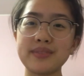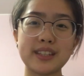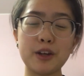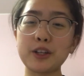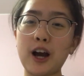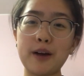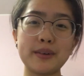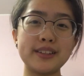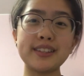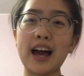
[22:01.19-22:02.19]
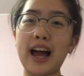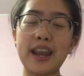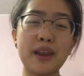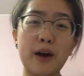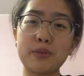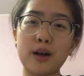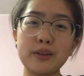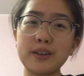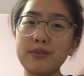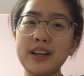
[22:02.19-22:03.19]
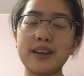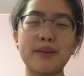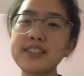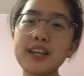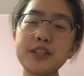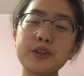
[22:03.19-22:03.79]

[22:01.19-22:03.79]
down in the comments, and I'll probably read it. Maybe stay